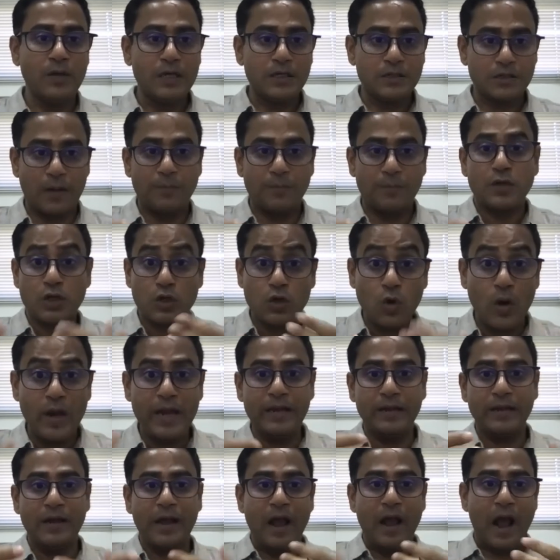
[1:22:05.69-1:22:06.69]
So I'm
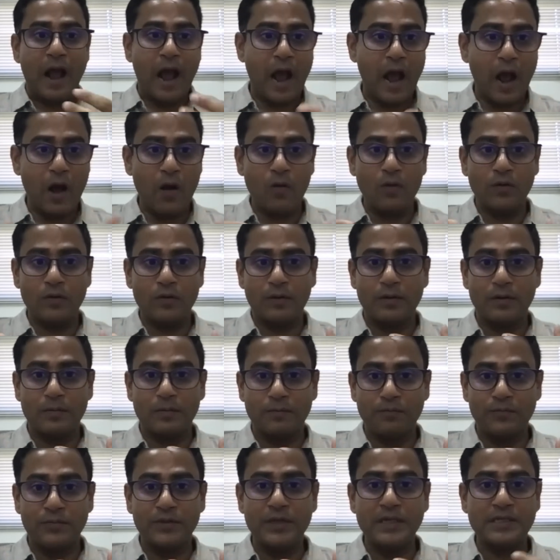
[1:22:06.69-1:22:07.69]
showing how
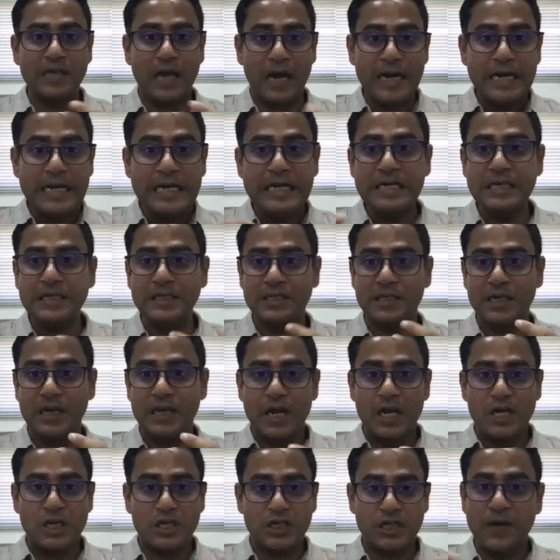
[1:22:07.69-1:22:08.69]
these ideas
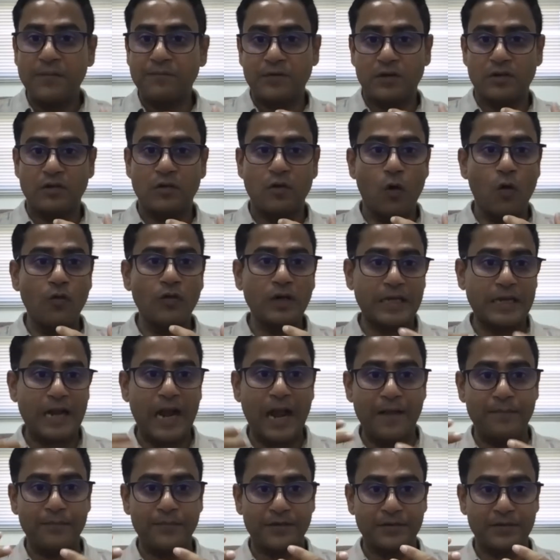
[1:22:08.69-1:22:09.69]
shift over
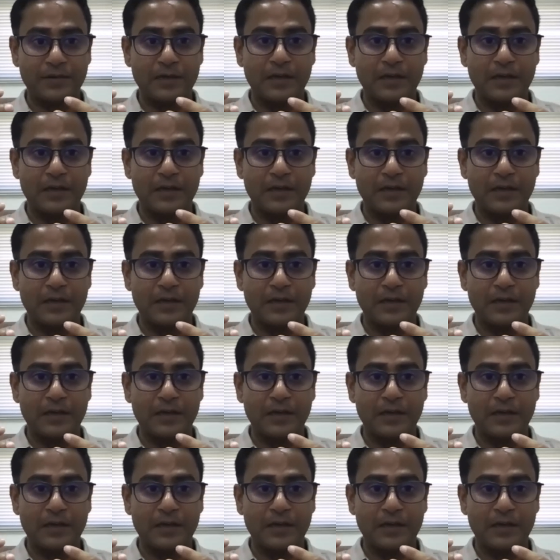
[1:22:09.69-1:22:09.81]
time.